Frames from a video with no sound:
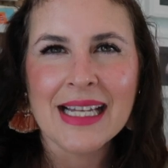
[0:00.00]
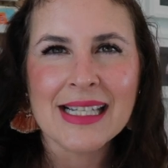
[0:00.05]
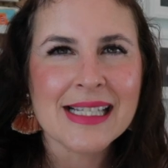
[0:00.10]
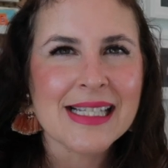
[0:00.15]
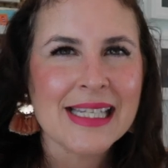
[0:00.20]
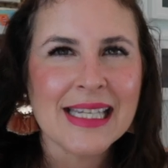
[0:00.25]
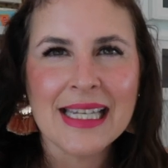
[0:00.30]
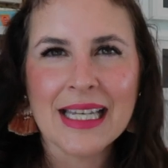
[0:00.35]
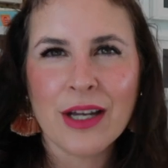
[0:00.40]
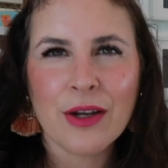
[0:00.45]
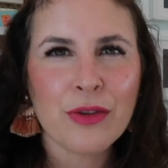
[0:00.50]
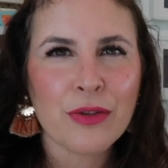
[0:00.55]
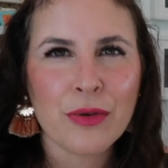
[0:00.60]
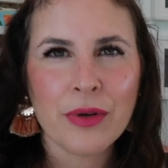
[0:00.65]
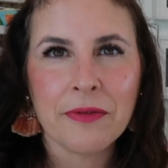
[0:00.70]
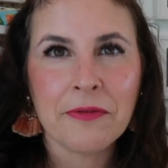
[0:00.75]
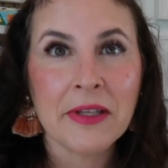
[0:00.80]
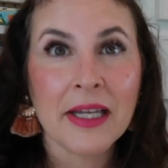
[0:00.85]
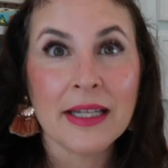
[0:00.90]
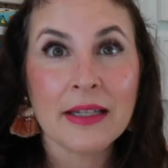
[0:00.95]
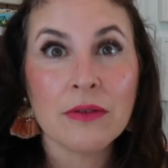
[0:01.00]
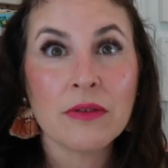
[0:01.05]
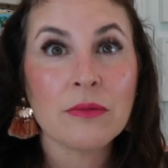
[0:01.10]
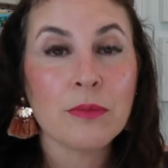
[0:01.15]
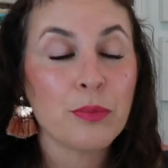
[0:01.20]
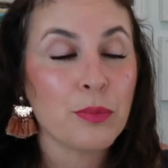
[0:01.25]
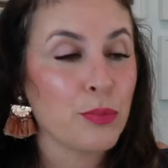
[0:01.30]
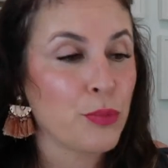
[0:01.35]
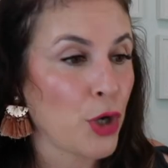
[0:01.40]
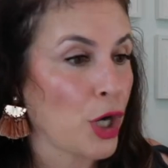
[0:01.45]
antique thrifted
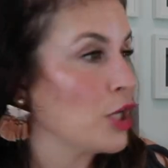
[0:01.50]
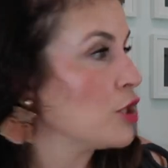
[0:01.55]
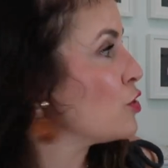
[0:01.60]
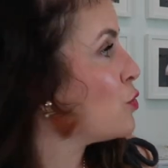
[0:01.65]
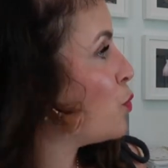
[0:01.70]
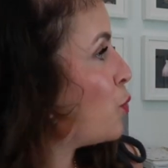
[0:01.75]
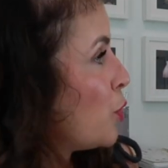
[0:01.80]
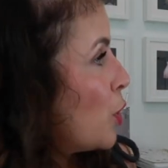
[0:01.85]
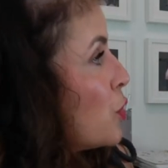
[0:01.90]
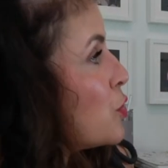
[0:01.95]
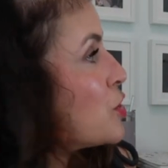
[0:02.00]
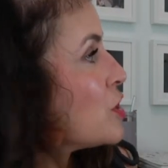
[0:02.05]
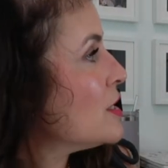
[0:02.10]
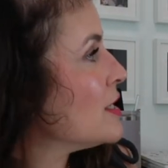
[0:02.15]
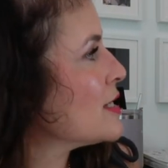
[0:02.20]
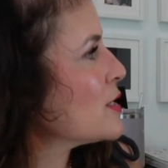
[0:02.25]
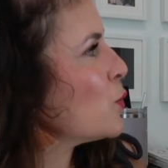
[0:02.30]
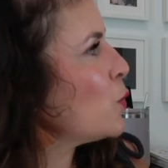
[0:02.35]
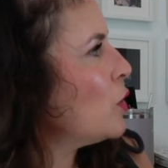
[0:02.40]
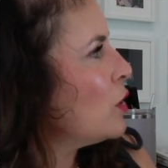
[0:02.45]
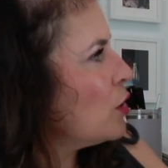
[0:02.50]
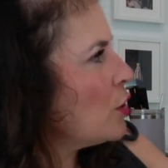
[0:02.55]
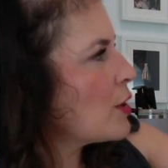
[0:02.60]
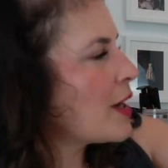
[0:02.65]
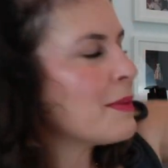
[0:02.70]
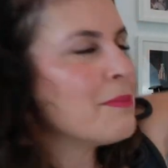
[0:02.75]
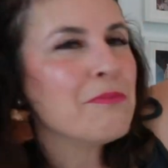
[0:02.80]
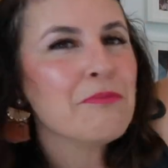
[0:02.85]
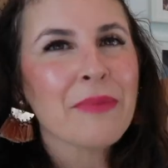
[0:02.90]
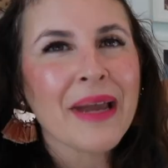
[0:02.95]
brooches will look
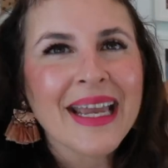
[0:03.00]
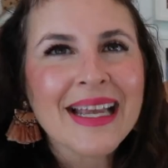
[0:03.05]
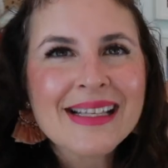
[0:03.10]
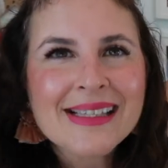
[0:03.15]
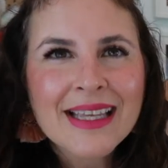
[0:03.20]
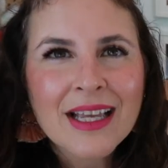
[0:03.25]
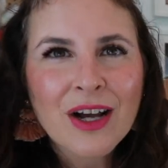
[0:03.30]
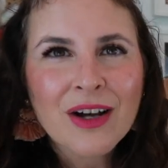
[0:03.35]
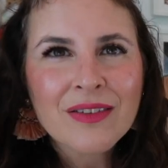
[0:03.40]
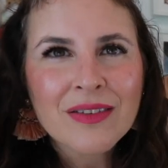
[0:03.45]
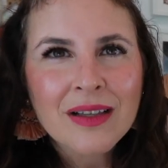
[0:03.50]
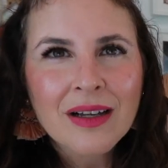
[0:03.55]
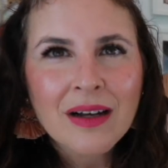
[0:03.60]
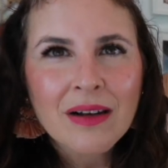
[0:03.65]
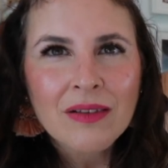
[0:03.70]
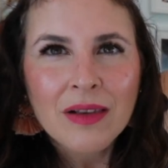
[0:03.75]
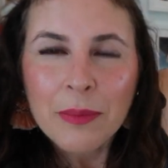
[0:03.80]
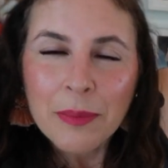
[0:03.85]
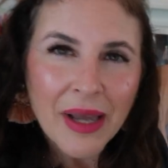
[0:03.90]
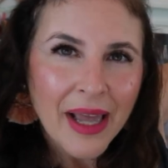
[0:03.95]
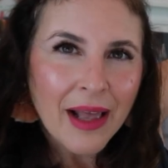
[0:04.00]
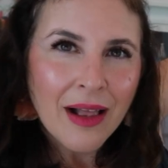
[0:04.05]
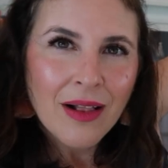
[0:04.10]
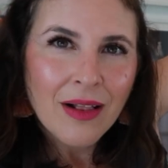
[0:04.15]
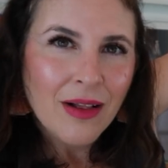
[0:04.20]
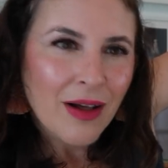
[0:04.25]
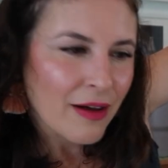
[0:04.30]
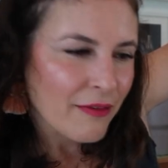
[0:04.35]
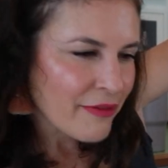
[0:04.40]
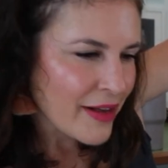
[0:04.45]
amazing on the
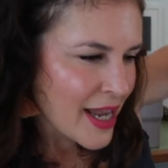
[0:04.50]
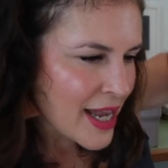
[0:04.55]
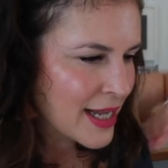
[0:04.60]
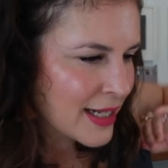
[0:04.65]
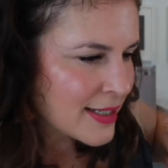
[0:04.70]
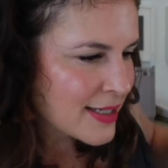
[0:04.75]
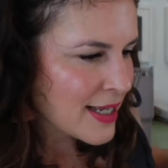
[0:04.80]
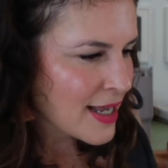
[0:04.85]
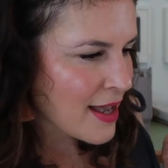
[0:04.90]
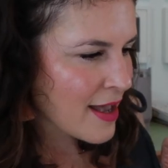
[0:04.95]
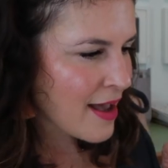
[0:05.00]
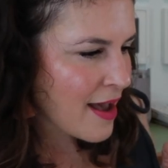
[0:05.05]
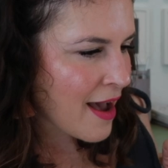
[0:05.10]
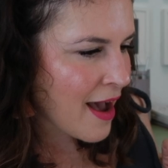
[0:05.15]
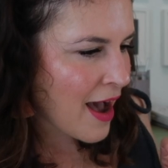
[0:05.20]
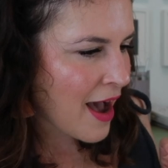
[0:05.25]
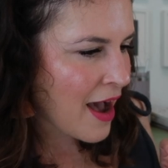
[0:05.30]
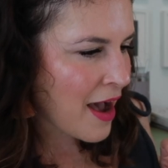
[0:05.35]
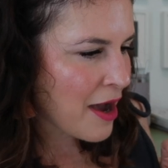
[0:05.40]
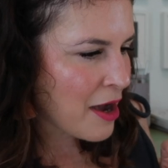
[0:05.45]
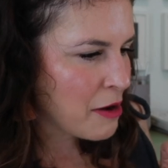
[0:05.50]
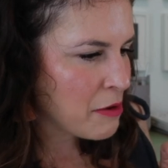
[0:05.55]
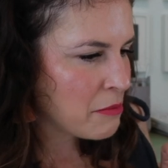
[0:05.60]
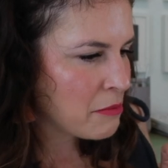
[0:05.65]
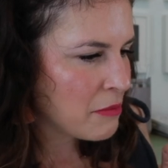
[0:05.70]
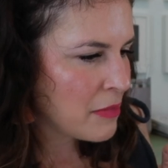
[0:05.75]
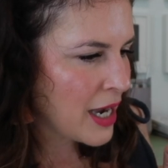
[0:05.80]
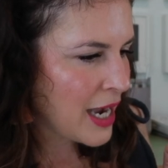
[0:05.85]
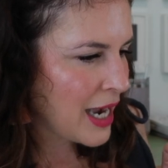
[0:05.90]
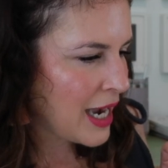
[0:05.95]
lapel of it.
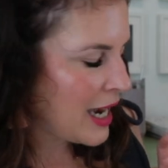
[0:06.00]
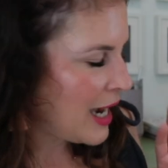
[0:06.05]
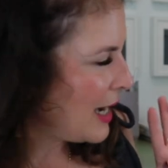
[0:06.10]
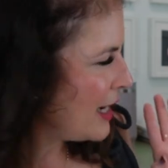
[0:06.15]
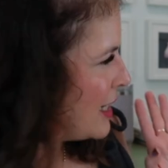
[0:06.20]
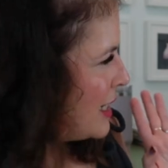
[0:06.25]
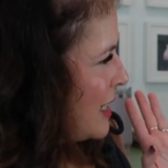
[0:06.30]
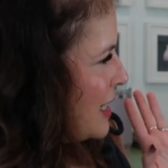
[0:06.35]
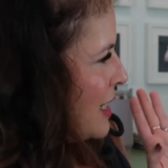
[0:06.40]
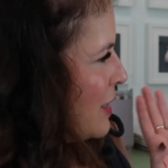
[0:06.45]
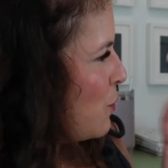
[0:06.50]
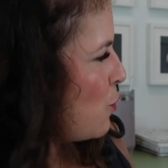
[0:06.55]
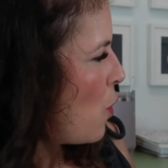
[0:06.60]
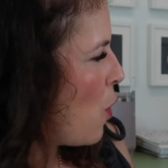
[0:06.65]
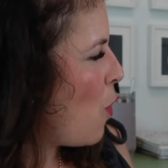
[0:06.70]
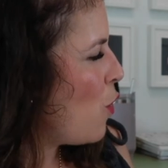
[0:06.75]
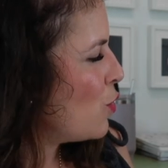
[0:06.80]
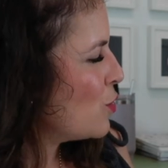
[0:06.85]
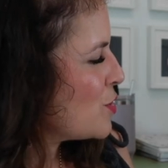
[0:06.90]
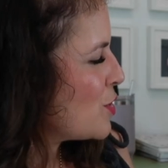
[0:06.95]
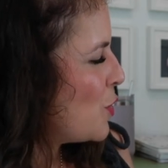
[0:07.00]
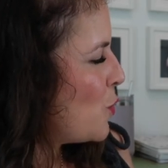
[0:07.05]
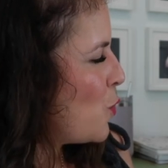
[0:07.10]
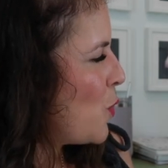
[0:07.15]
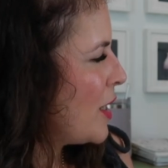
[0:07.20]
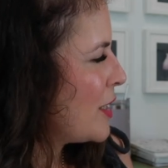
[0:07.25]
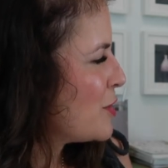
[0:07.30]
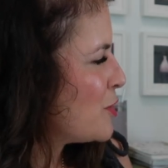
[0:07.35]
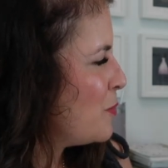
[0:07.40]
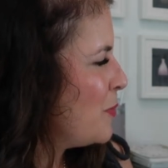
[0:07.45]
I also
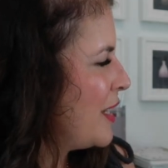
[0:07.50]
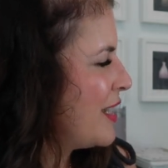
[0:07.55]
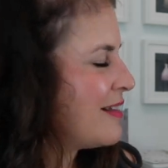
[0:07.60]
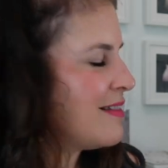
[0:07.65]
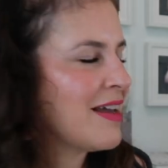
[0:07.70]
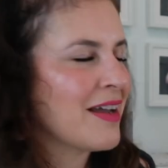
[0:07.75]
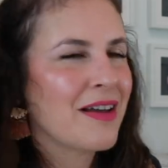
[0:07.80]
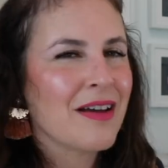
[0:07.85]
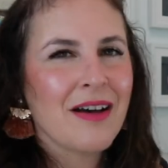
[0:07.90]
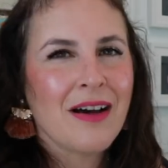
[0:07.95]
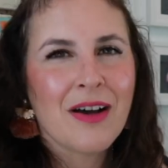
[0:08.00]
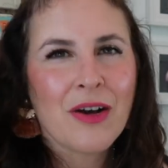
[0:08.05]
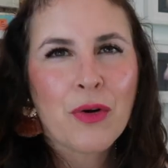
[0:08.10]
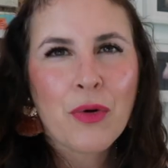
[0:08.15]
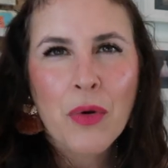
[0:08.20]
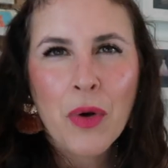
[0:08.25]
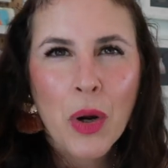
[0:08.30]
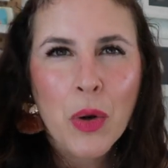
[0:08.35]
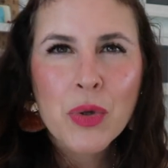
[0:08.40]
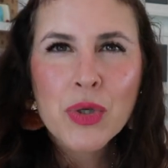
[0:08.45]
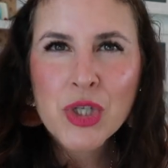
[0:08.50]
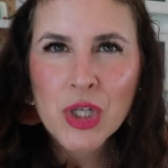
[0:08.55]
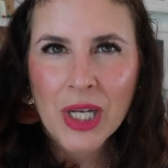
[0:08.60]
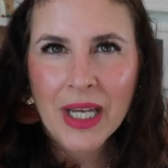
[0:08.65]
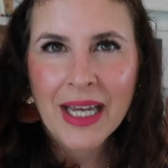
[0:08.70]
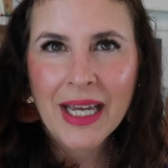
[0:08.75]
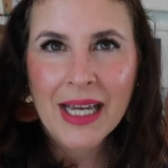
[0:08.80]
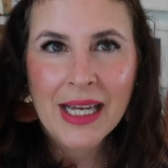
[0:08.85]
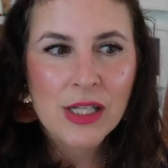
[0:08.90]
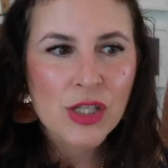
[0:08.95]
want to make like a
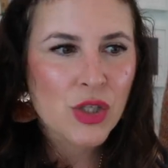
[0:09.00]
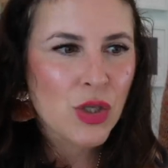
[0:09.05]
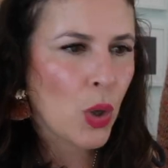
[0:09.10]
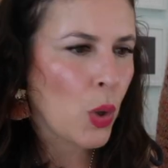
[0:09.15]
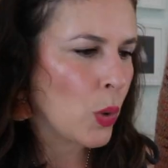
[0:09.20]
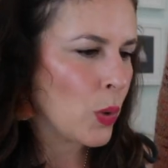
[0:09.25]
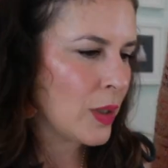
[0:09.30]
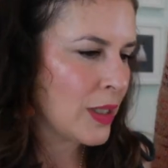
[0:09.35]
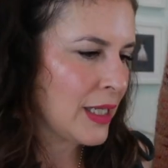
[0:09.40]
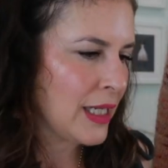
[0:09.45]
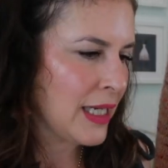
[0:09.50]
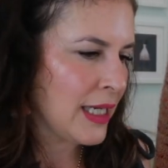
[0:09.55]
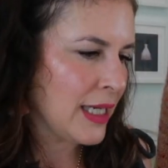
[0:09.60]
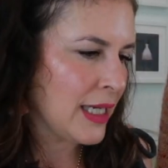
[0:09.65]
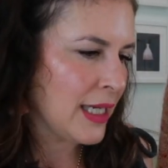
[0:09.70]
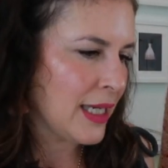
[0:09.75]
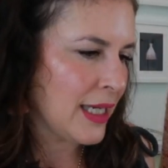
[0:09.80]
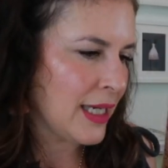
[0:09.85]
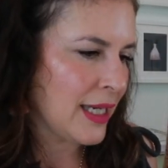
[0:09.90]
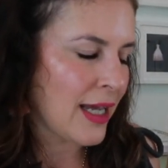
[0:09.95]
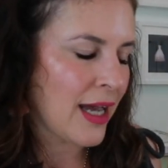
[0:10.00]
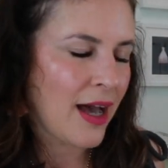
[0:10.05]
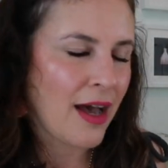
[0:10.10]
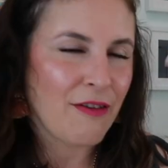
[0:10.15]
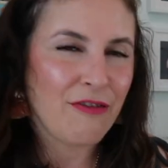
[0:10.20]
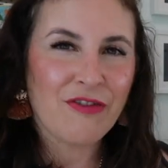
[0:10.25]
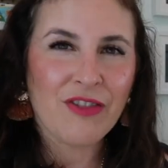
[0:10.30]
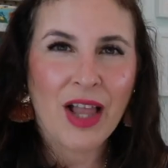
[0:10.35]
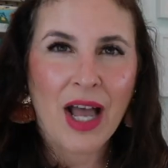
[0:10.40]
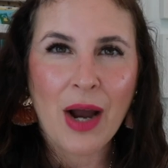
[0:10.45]
crochet dolly
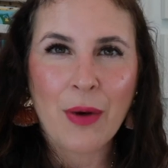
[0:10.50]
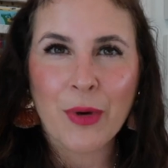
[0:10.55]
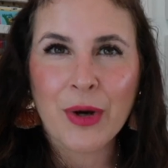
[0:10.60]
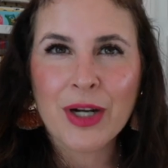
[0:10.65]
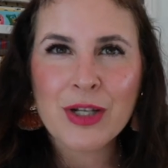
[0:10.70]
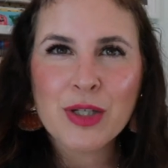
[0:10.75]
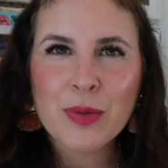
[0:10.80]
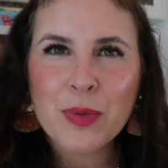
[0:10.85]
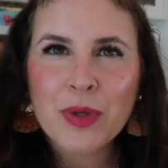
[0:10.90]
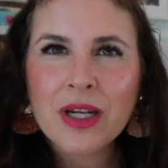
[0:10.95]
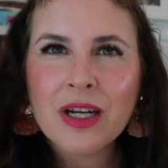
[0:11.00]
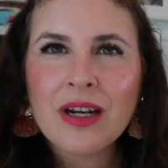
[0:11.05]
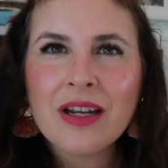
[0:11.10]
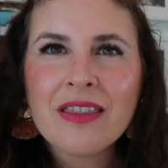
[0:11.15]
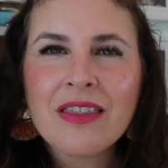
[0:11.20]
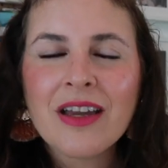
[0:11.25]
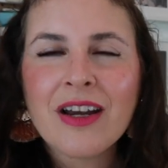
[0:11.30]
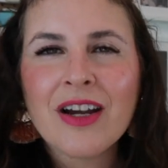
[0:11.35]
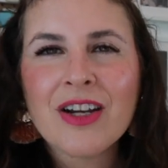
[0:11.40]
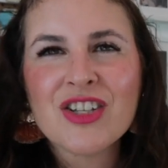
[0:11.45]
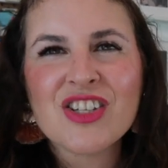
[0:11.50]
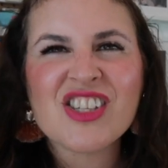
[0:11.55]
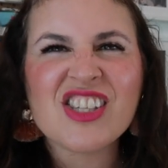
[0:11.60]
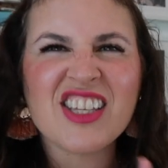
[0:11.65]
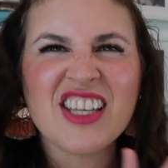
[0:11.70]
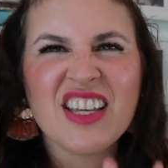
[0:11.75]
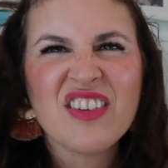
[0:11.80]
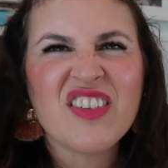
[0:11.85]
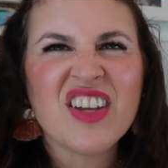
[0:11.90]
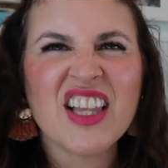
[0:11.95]
flower to put it in there just
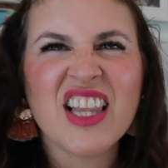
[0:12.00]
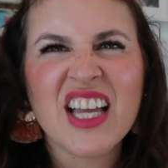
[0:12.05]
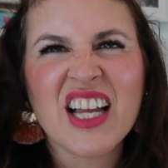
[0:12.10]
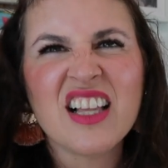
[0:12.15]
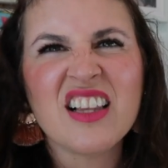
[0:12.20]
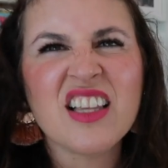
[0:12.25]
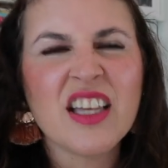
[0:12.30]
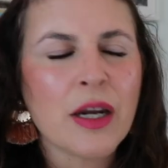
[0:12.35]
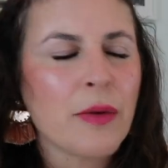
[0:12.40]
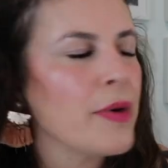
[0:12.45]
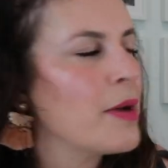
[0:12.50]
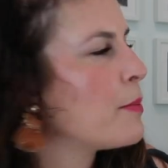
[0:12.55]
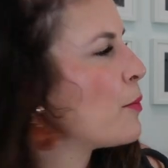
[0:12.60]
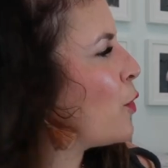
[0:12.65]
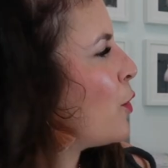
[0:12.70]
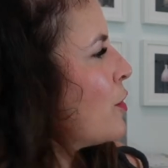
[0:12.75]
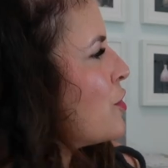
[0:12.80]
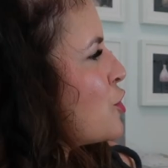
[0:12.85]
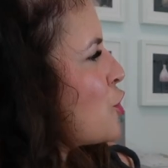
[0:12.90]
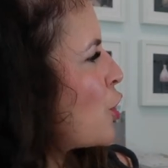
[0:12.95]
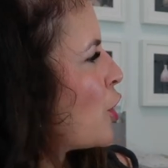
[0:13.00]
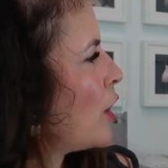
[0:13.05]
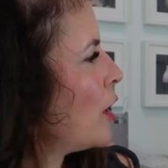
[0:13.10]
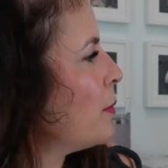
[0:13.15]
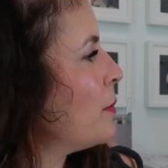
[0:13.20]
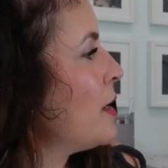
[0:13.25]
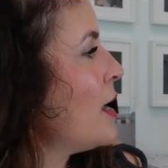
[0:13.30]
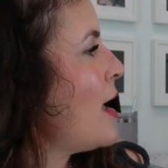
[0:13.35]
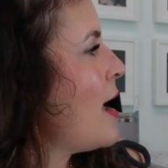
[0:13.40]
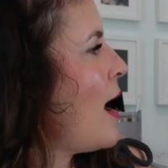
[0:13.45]
to give it like a little bit more charm,